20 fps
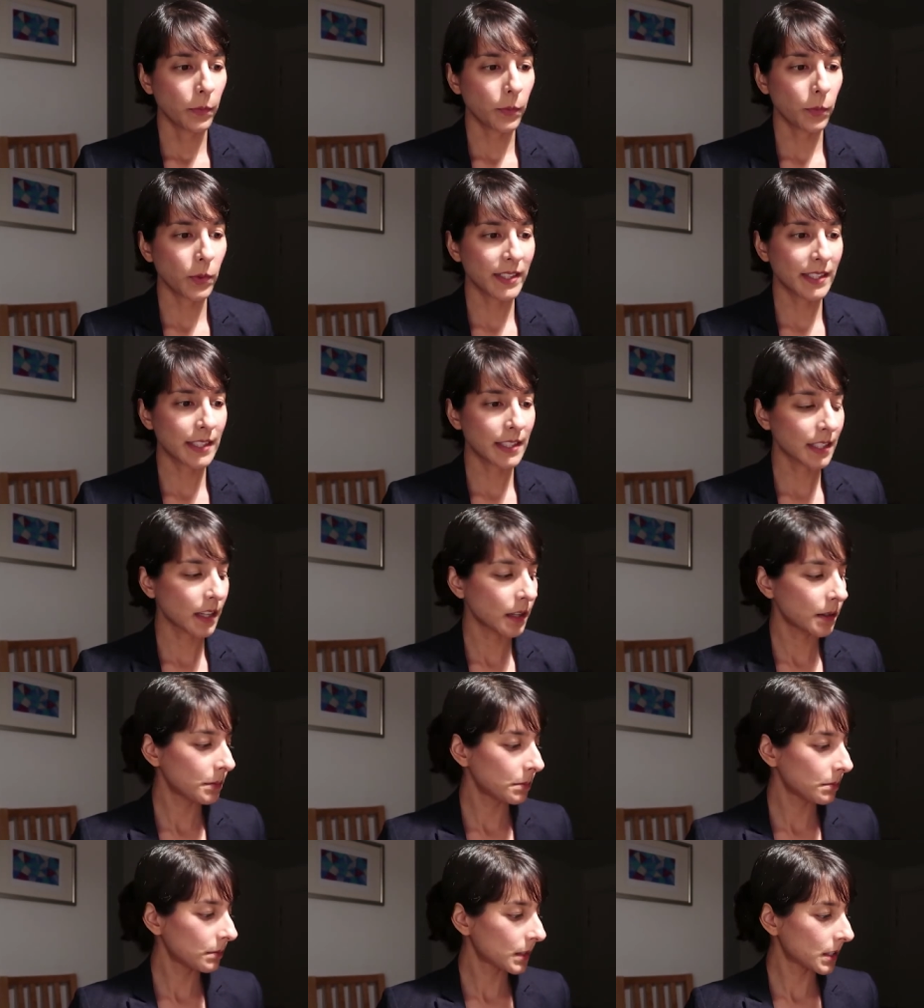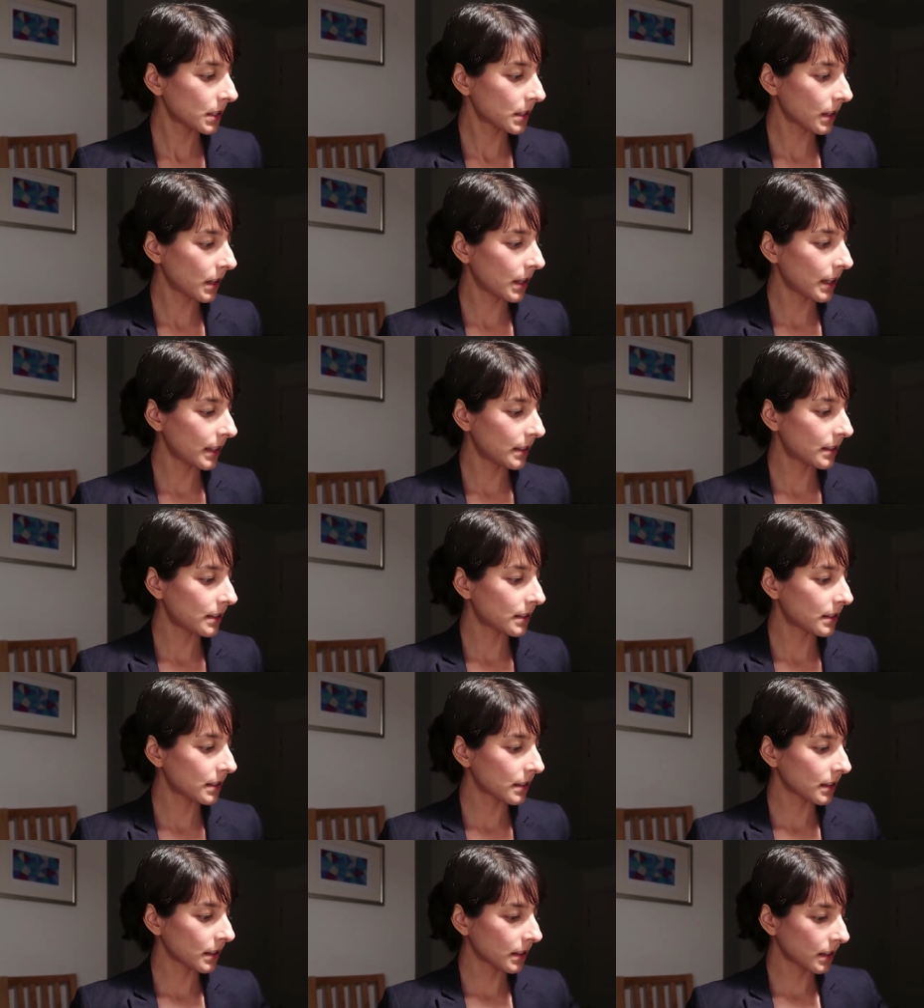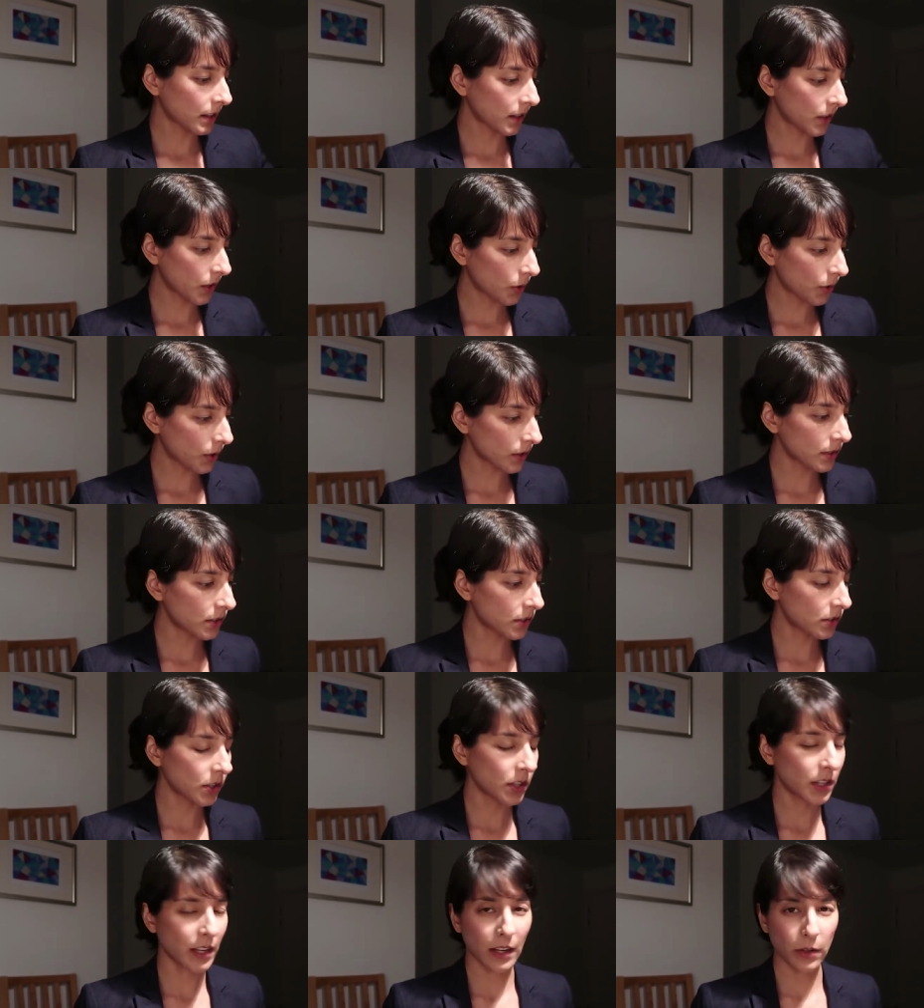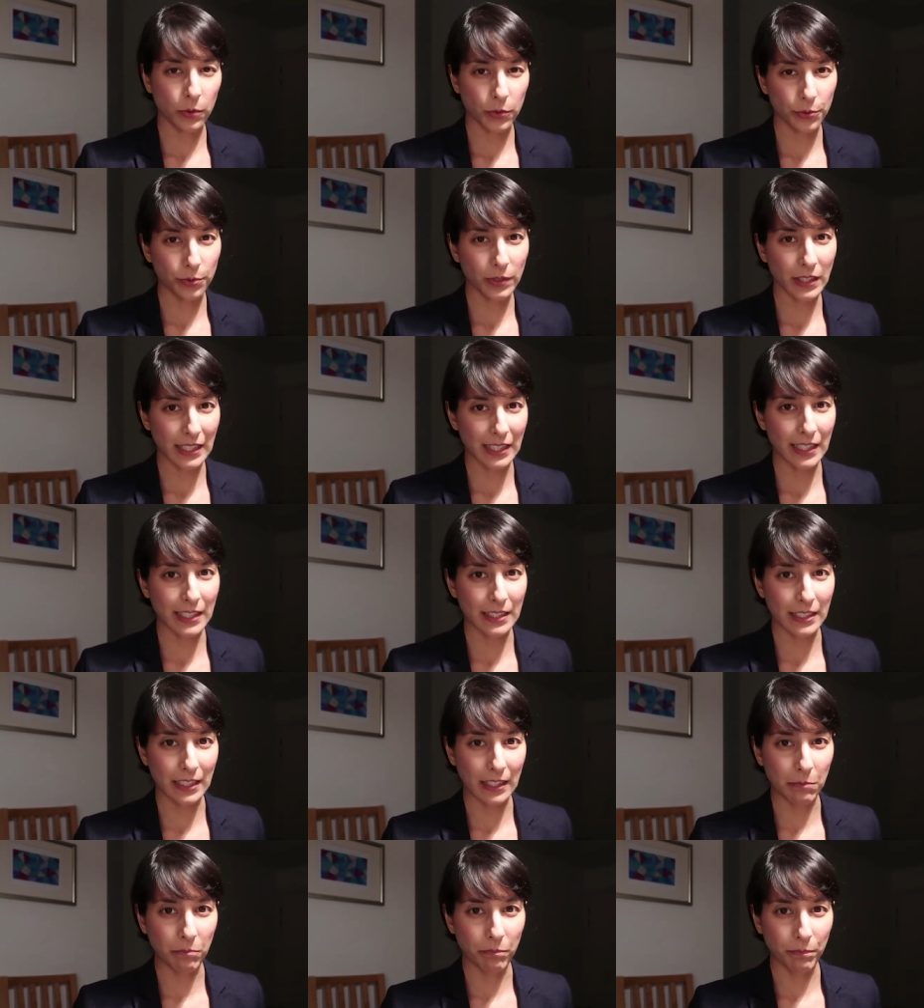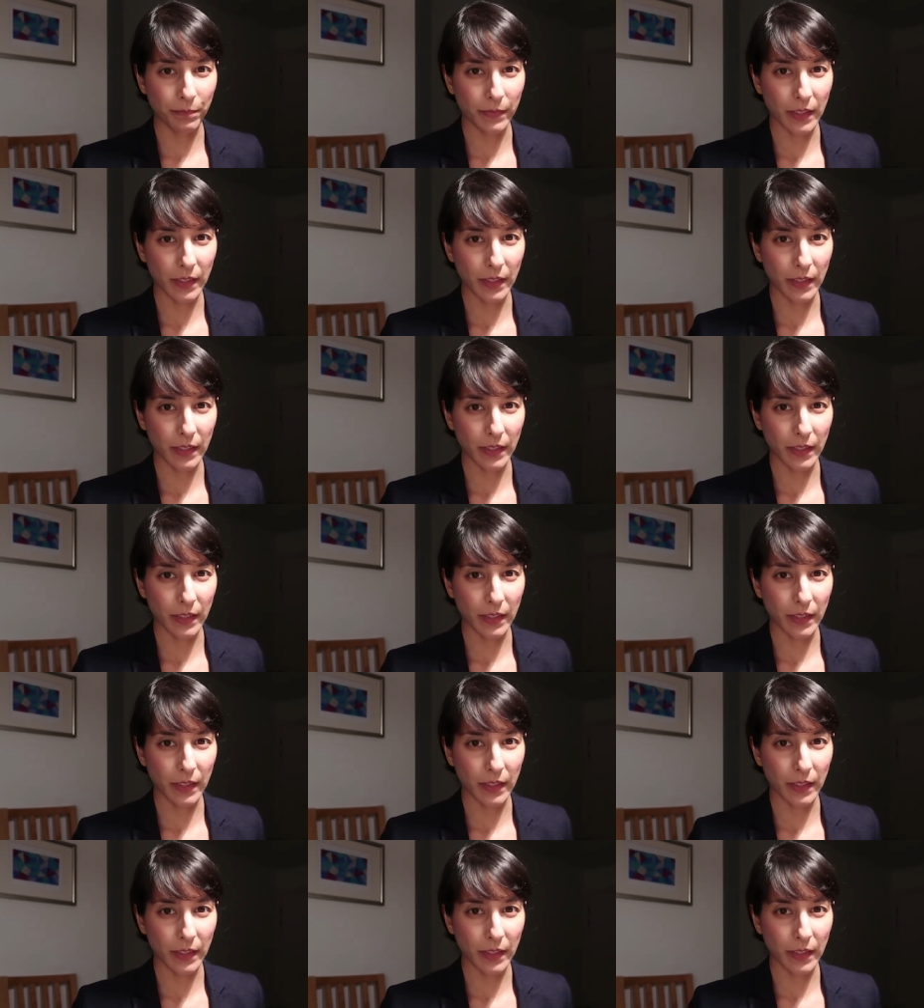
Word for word: With some signs across the zodiac, it was really easy.